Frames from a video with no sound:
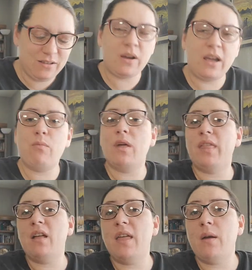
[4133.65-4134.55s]
Okay. Well,
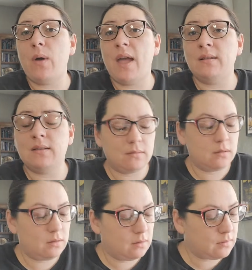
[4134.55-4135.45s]
there they went
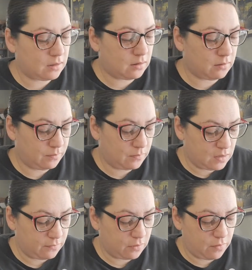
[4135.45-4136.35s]
um,
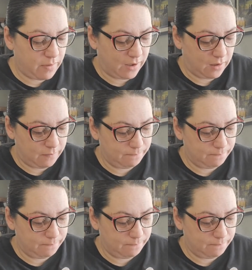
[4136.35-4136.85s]
for Rebecca.